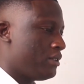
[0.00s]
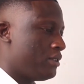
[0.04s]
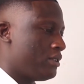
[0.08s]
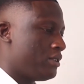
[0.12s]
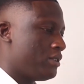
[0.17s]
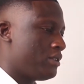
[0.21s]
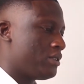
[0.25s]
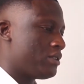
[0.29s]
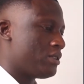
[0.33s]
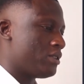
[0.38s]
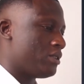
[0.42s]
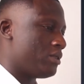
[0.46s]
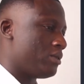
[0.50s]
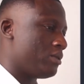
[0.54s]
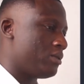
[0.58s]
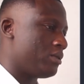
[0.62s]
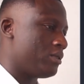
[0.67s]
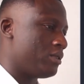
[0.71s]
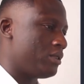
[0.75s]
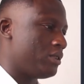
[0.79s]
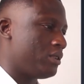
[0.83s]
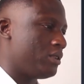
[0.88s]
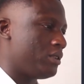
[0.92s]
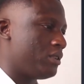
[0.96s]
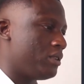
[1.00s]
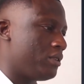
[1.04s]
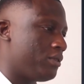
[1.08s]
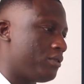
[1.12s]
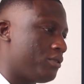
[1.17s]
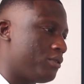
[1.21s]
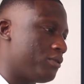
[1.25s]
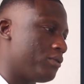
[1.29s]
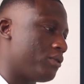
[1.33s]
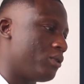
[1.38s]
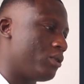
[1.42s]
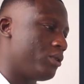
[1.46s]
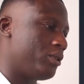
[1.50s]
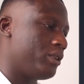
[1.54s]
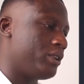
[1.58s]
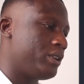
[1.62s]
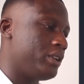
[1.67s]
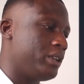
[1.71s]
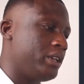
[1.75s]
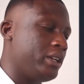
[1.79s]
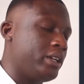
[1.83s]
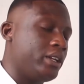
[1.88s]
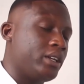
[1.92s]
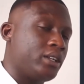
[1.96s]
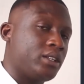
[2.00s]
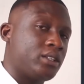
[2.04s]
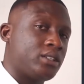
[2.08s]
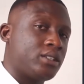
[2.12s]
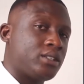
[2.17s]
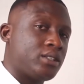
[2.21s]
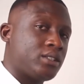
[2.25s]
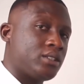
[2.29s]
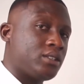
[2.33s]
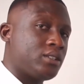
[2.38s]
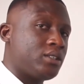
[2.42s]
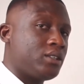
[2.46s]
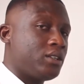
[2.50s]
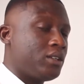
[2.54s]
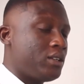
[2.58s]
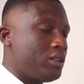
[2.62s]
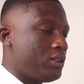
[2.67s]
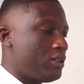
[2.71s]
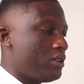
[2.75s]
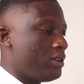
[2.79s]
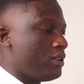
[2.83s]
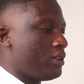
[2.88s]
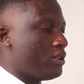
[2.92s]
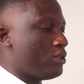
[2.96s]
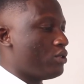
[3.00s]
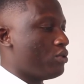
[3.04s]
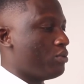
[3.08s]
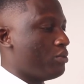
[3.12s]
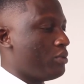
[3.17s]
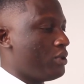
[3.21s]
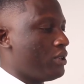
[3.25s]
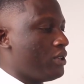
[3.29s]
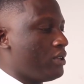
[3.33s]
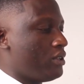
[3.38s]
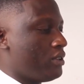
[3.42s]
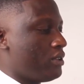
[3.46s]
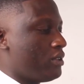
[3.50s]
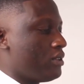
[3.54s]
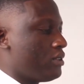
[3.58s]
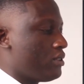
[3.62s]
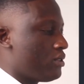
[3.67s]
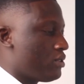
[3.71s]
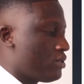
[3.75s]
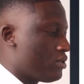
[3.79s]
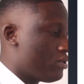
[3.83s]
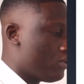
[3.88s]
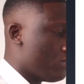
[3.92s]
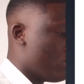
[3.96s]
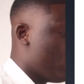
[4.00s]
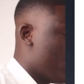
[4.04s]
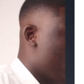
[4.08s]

So if you've already linked a domain to